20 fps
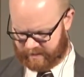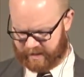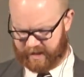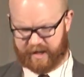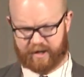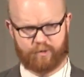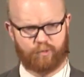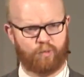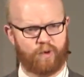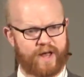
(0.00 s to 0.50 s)

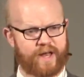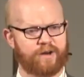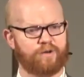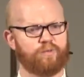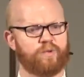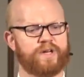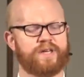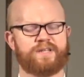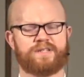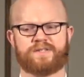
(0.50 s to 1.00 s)
And when
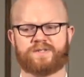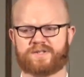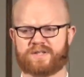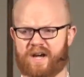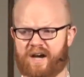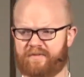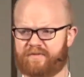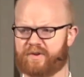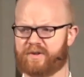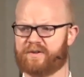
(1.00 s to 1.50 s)
we
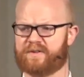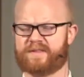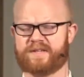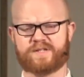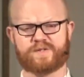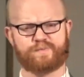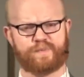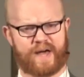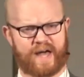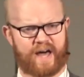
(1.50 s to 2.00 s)
discover
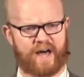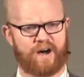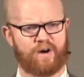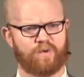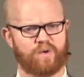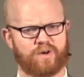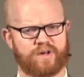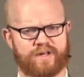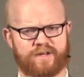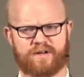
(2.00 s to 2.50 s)
this
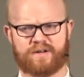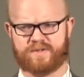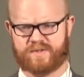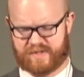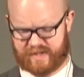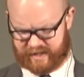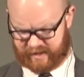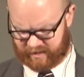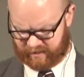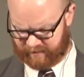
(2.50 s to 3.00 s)
power in
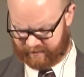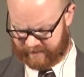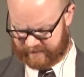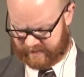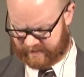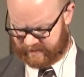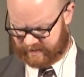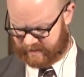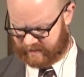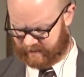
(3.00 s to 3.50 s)
ourselves,